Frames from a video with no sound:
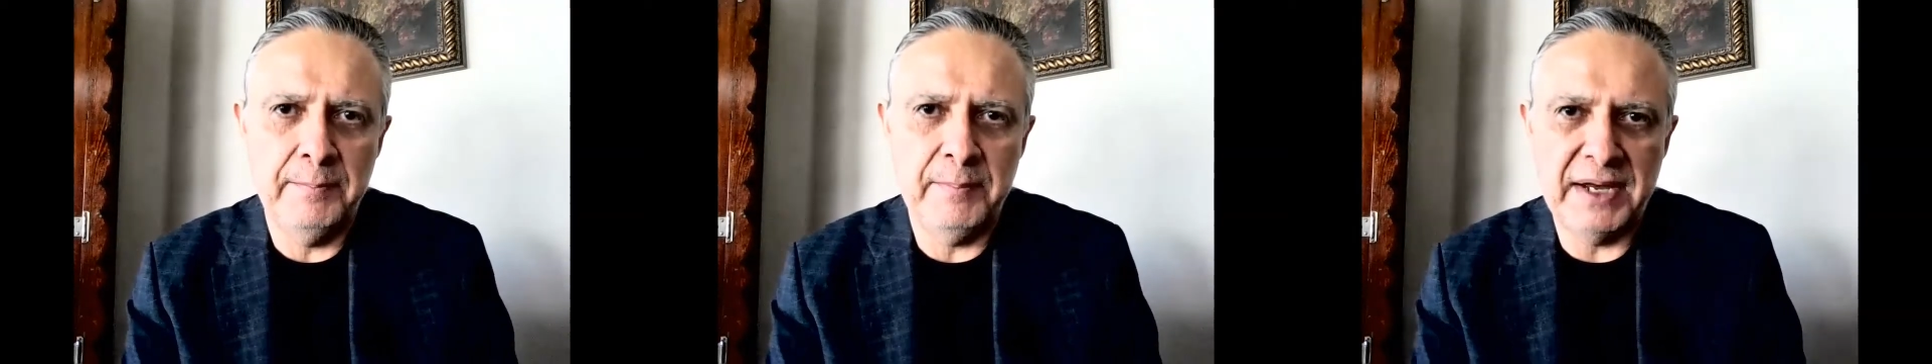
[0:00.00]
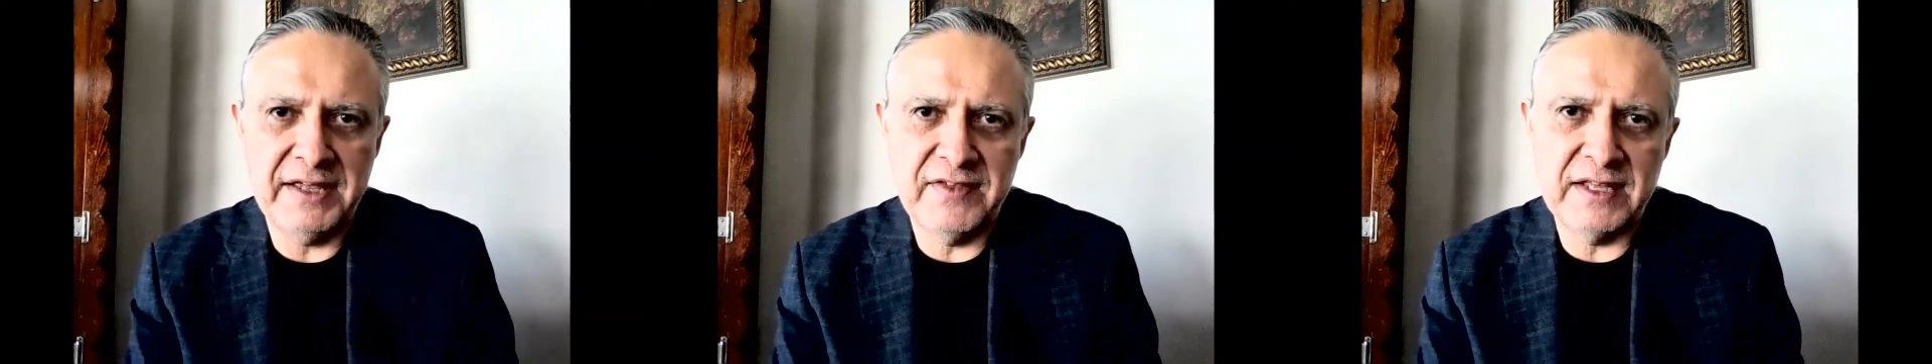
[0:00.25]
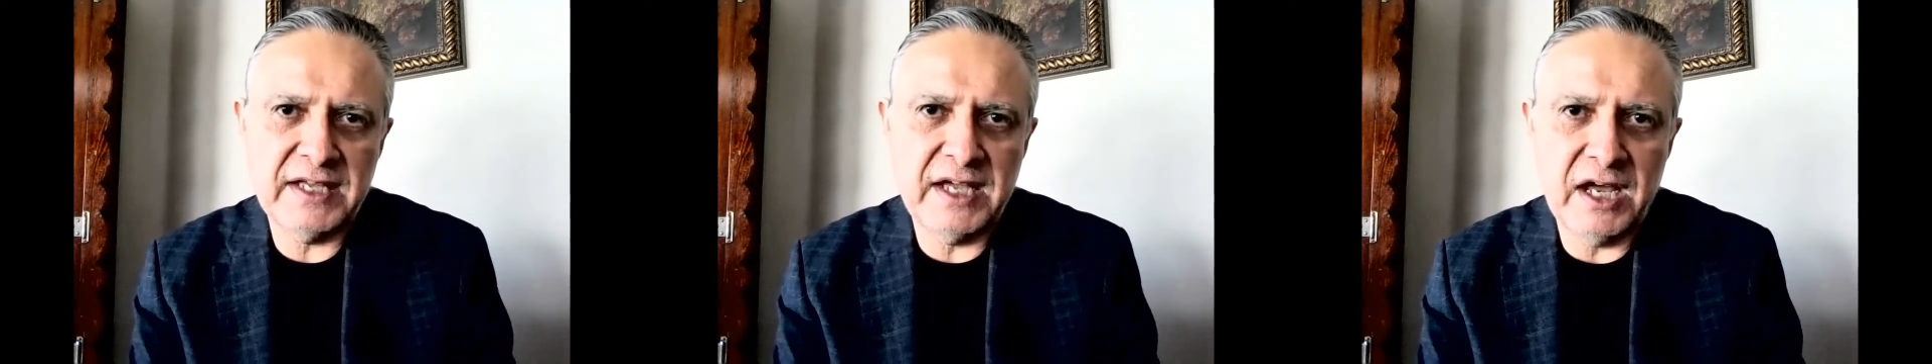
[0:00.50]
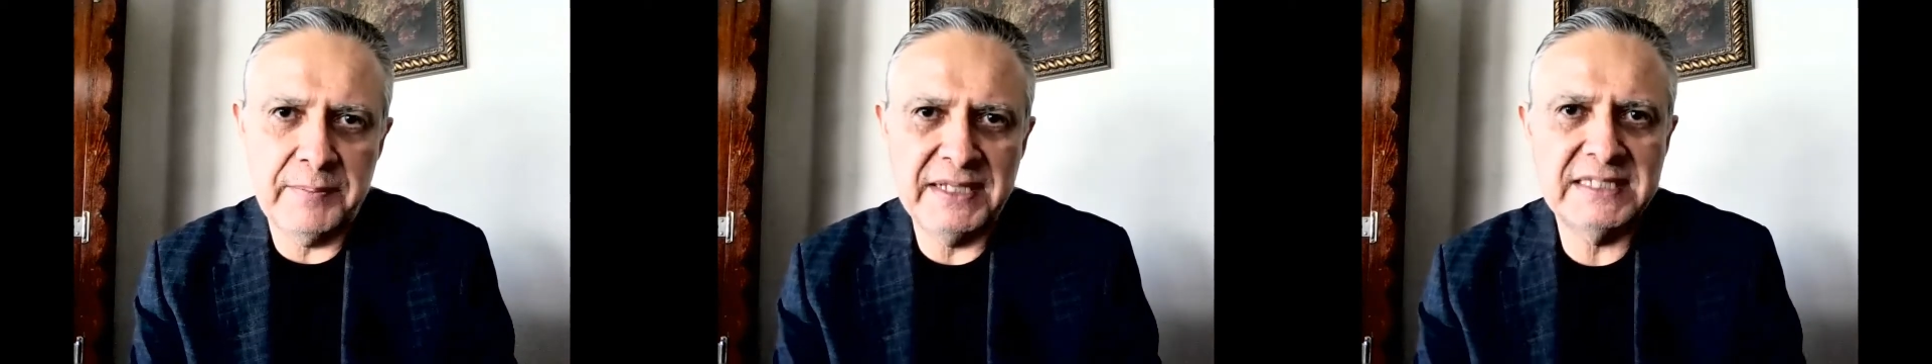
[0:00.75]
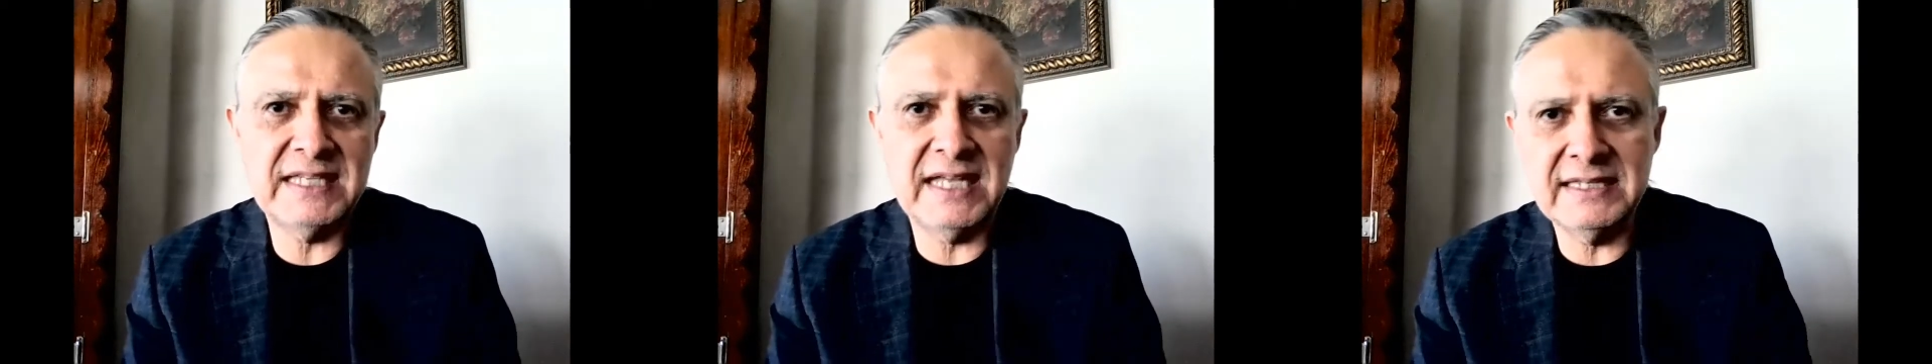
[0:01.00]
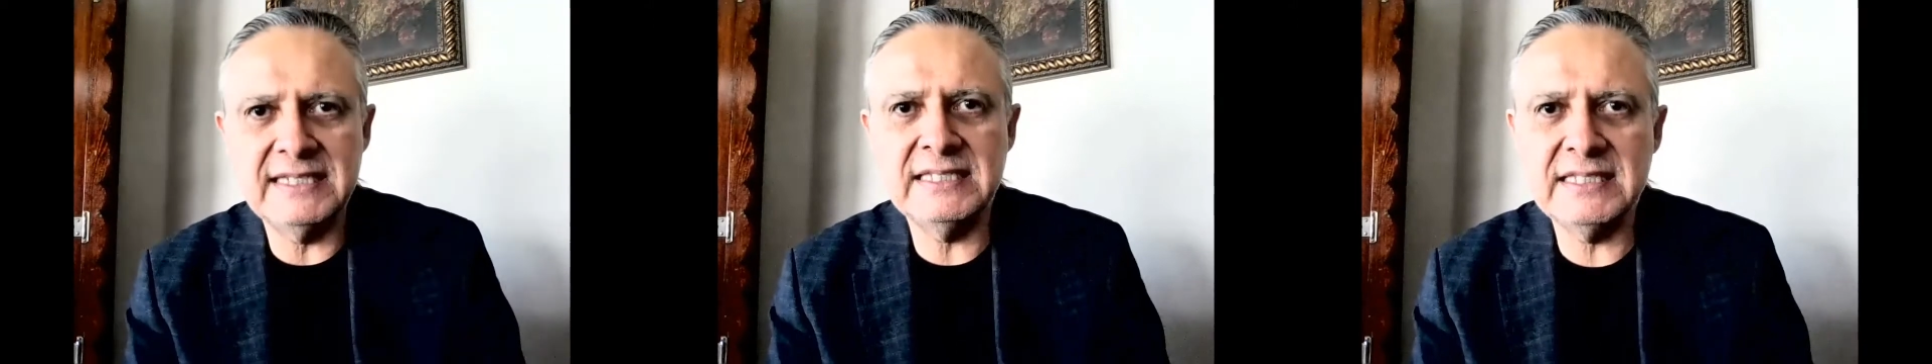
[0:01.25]
Maria del Carmen
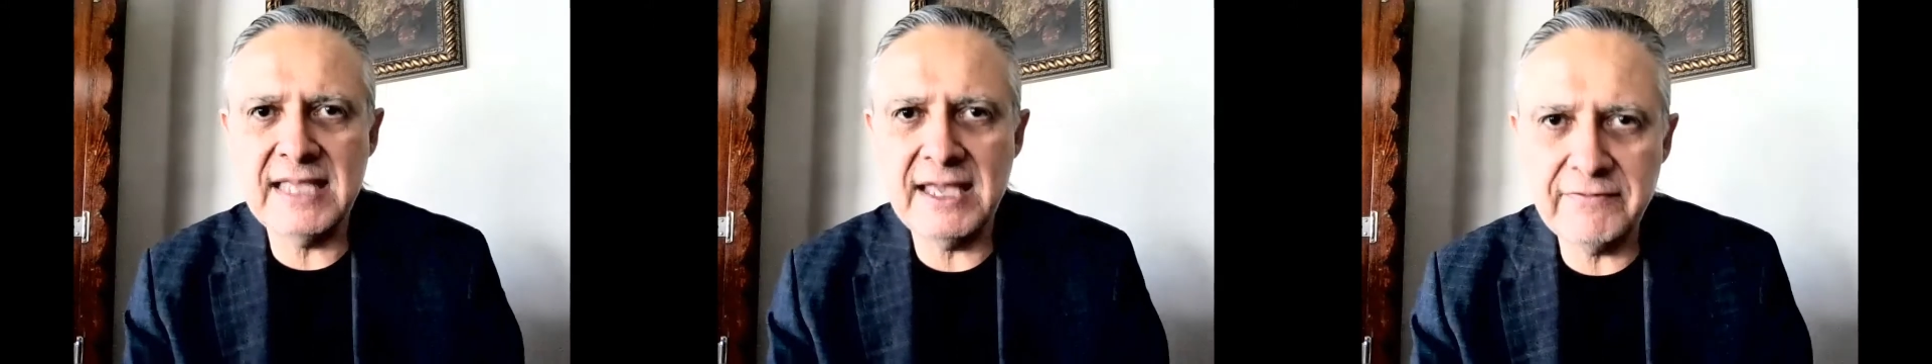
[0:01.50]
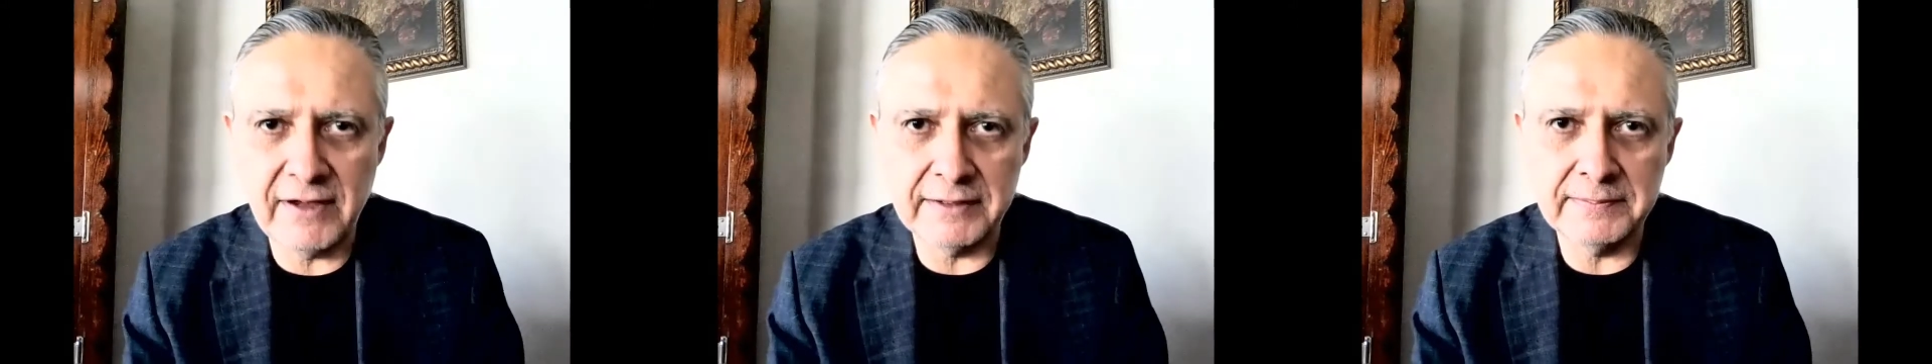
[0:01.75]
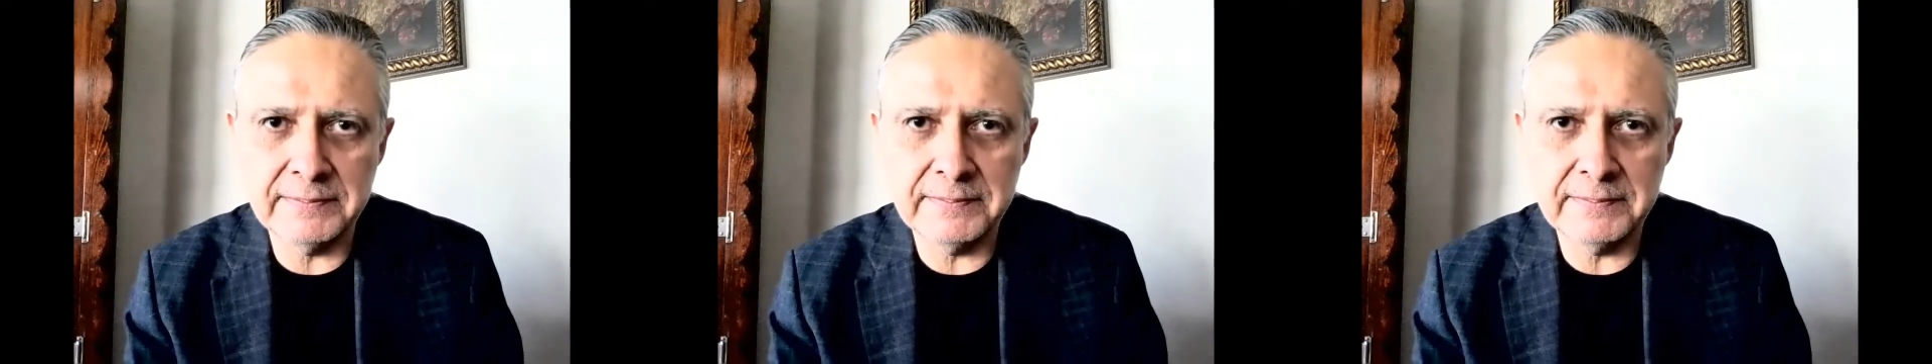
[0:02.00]
Santisteban.